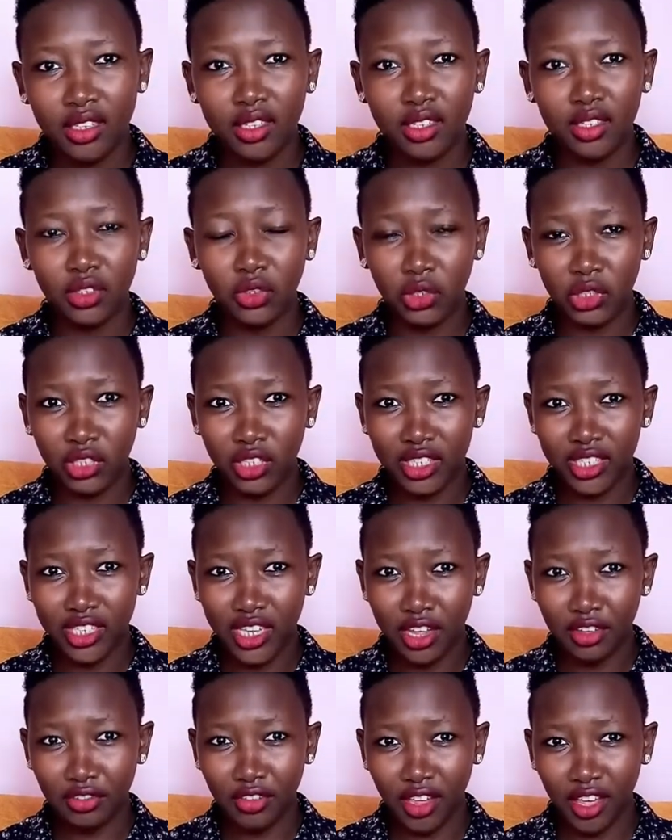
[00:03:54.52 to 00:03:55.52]
Social
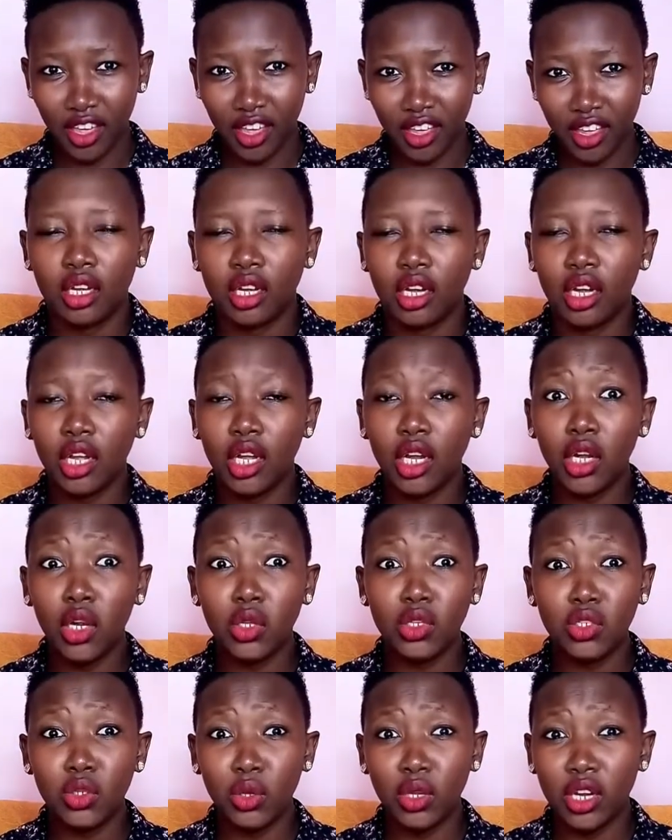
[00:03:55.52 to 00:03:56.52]
self care.
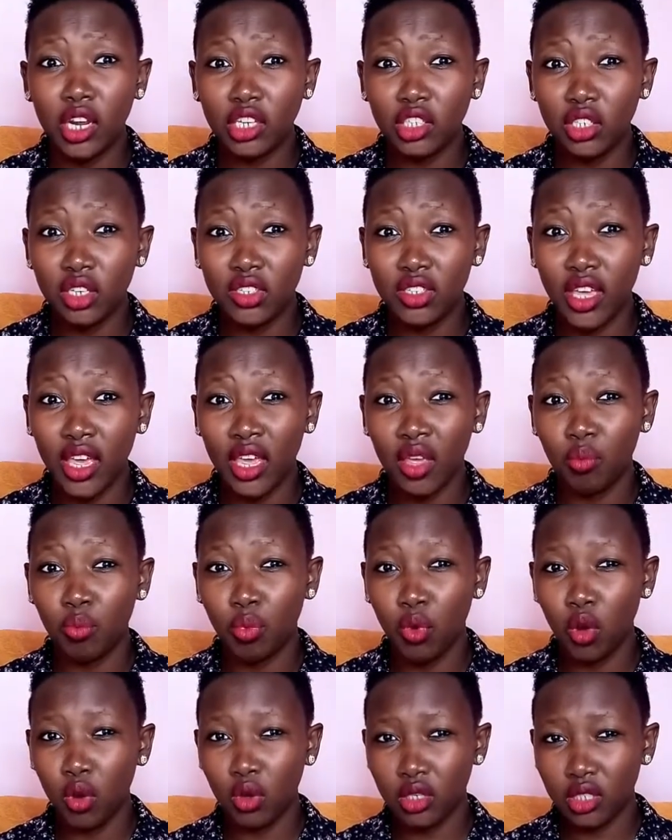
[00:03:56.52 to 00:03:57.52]
Close connections are
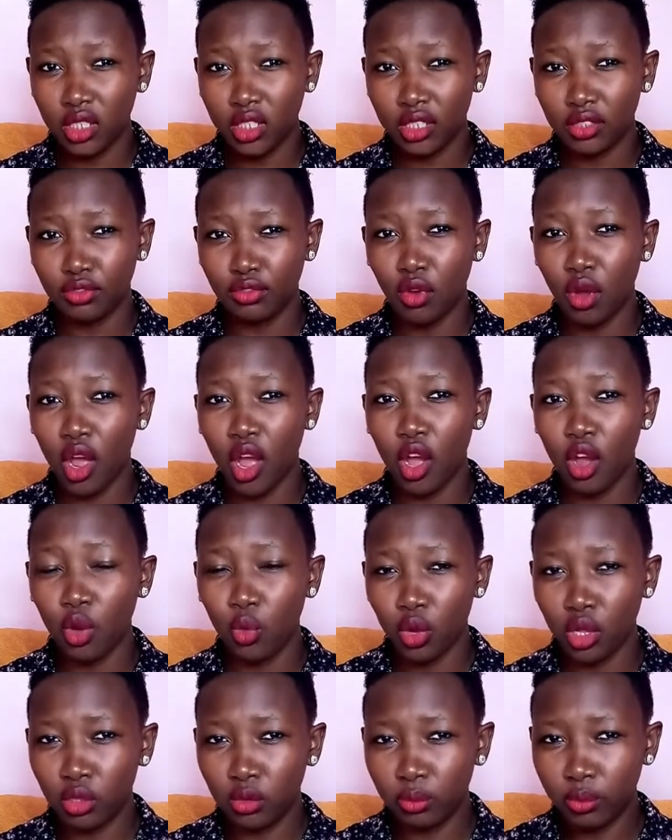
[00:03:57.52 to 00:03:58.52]
important for our
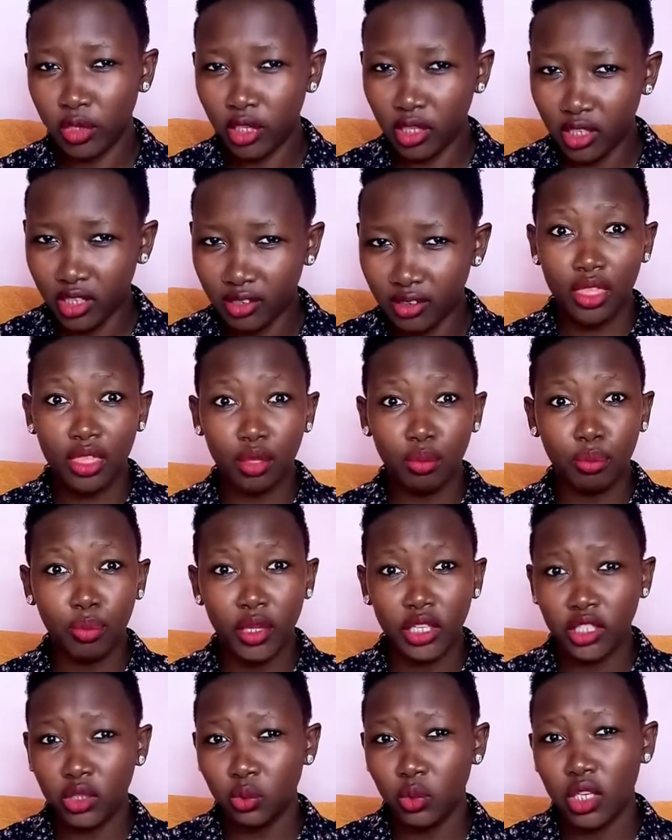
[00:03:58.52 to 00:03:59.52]
well being. The
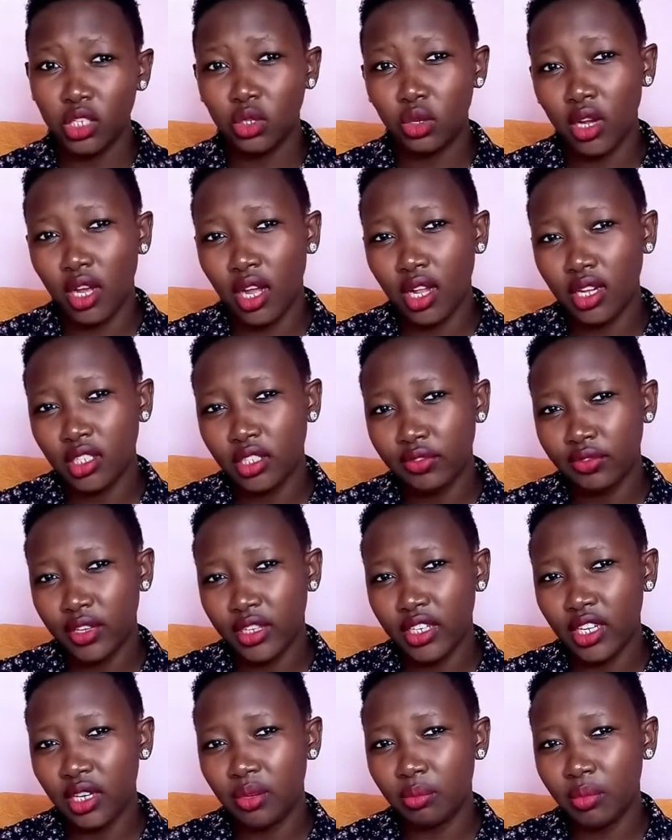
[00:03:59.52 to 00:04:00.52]
best way to cultivate
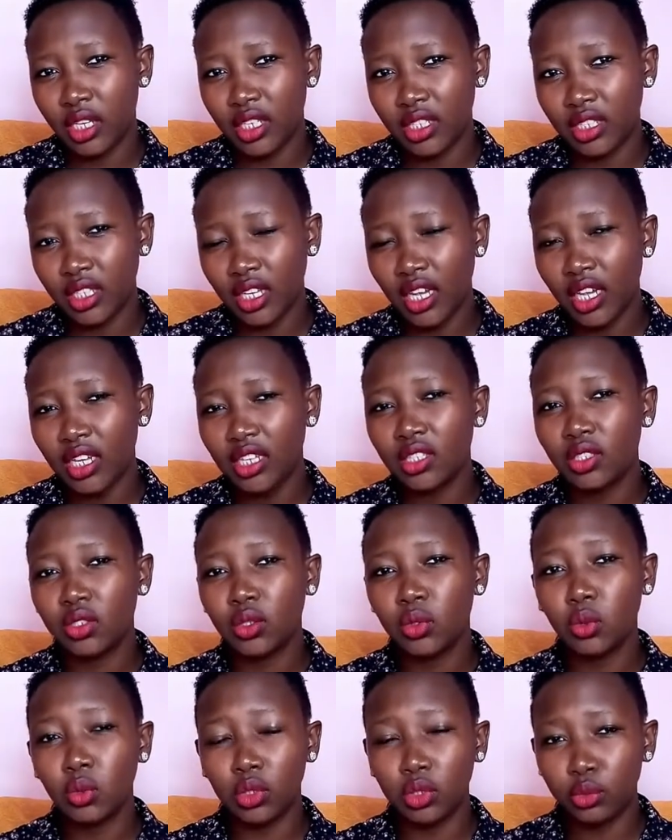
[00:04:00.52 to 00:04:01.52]
and maintain
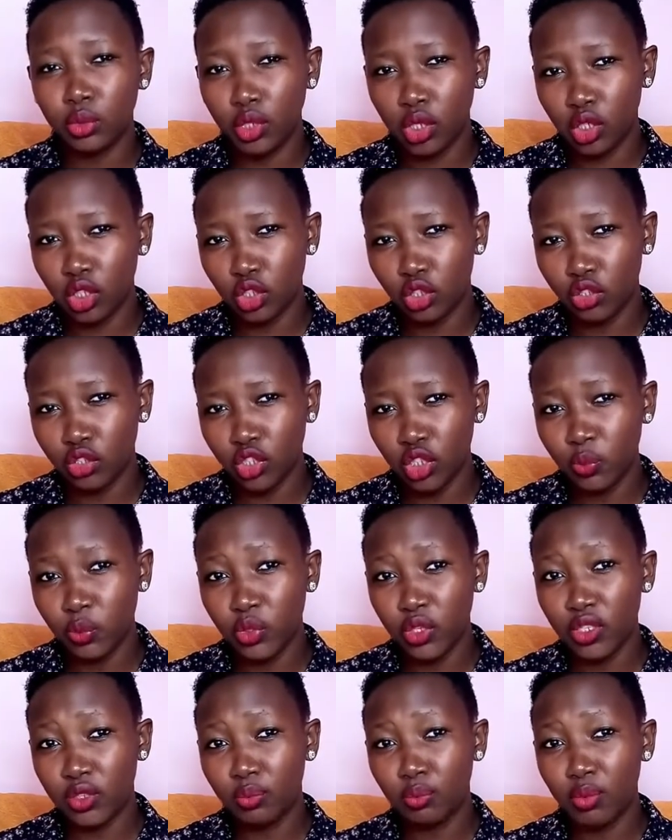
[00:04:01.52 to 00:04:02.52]
good relationships
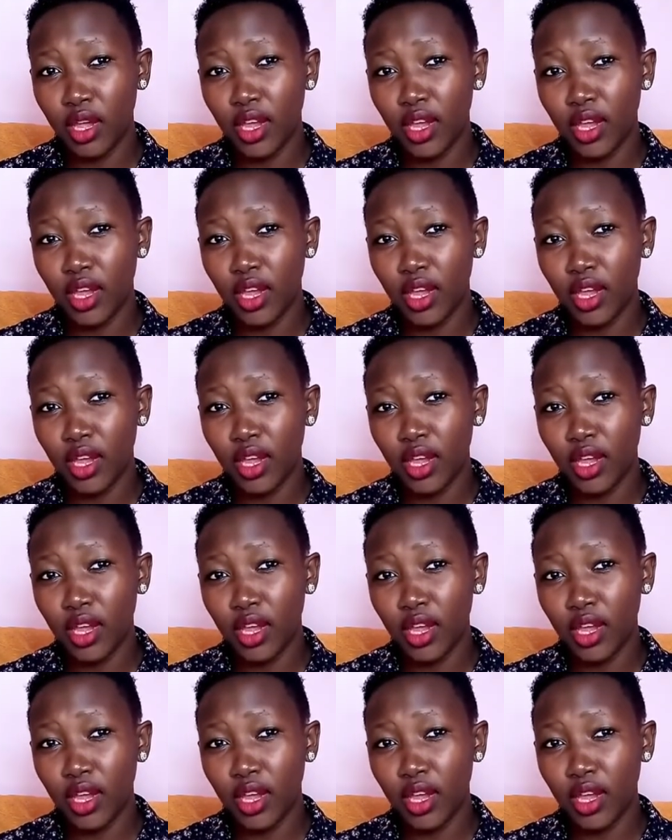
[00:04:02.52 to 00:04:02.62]
is by